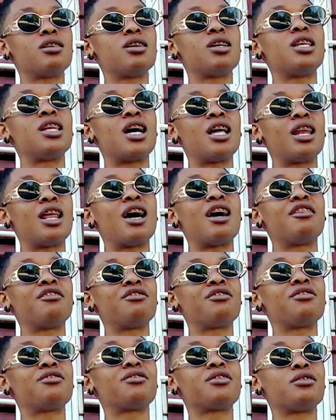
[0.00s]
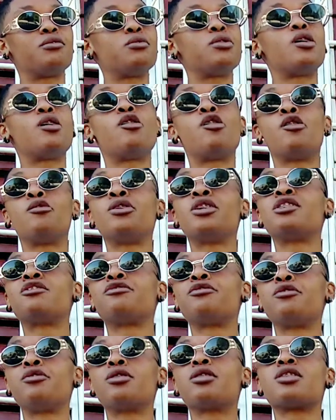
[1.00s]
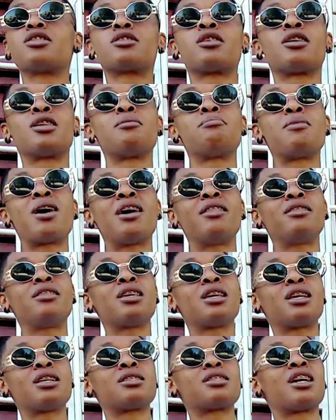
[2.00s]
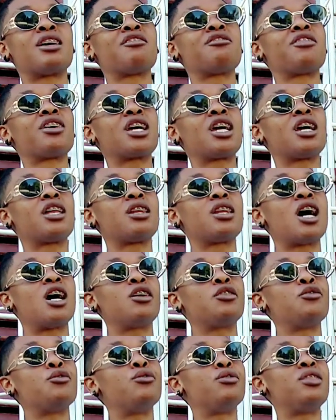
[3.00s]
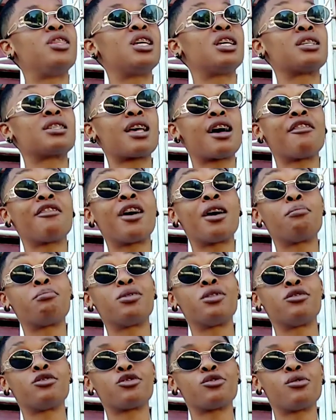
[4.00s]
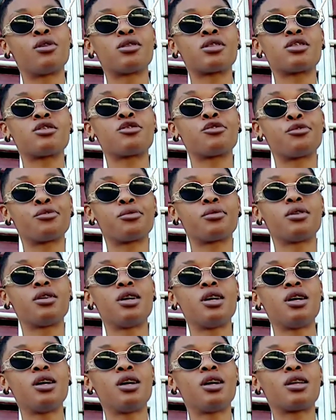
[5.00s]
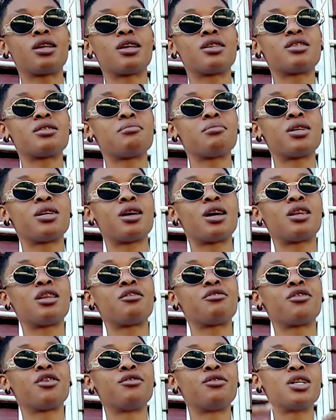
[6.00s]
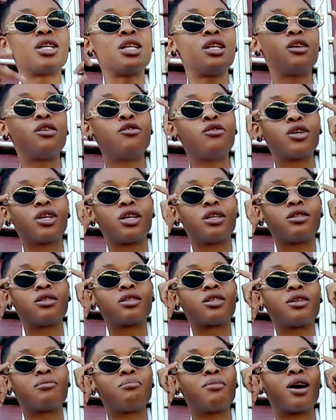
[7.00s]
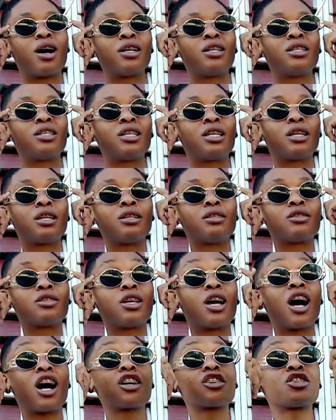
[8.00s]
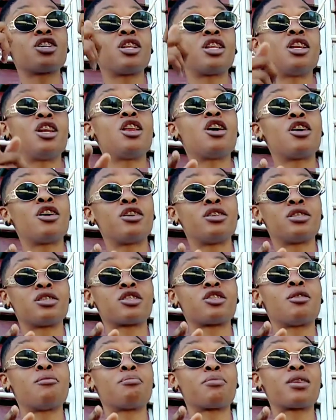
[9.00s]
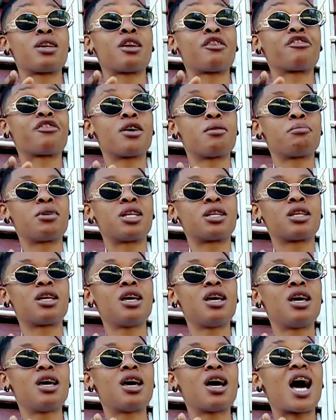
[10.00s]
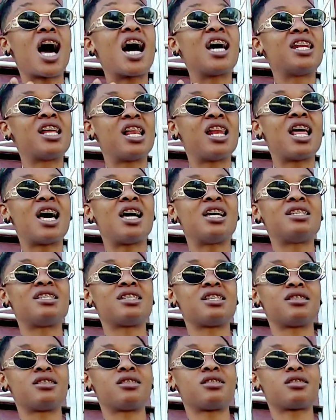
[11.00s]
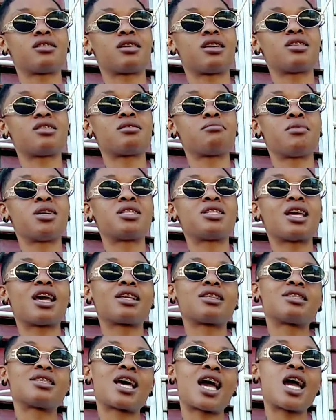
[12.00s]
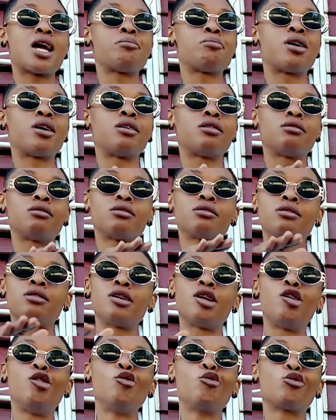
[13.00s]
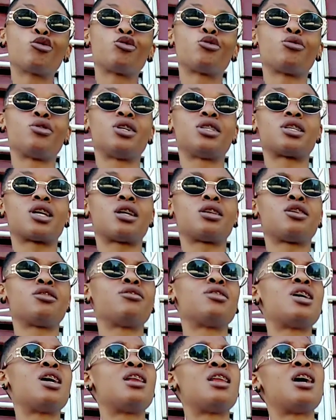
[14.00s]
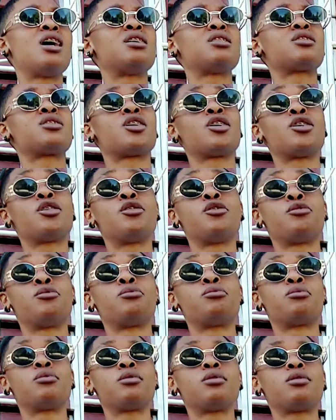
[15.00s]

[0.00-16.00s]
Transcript: in our life. We always focus on the bad things and forget that good things have happened to us too. Isn't it? And if you really look into the bad things, you actually learn something from it. Analyze it. Isn't it? Take time and look through it and you realize, say, oh,